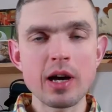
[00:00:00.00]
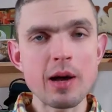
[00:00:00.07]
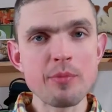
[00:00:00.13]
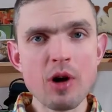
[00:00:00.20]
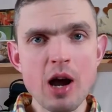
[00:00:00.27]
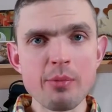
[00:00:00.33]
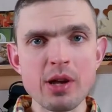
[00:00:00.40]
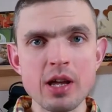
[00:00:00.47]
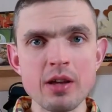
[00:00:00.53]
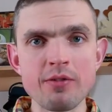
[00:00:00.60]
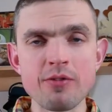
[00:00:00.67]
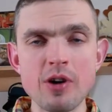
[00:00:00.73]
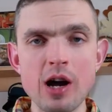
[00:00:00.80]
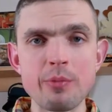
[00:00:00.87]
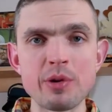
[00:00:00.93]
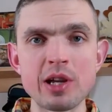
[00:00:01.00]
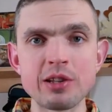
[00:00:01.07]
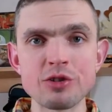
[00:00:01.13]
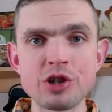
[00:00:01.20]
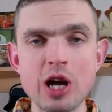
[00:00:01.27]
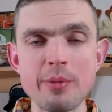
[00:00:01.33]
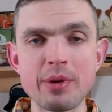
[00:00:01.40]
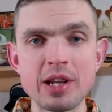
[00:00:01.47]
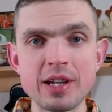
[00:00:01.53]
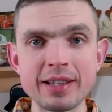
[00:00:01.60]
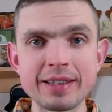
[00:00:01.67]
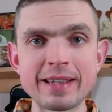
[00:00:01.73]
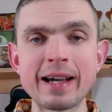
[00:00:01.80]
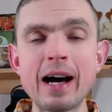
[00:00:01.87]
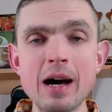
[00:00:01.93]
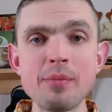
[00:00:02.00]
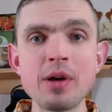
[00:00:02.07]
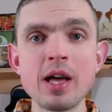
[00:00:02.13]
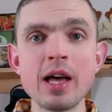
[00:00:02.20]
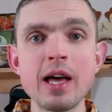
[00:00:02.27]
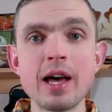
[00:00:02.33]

I'm Robbie from englishharmony.com,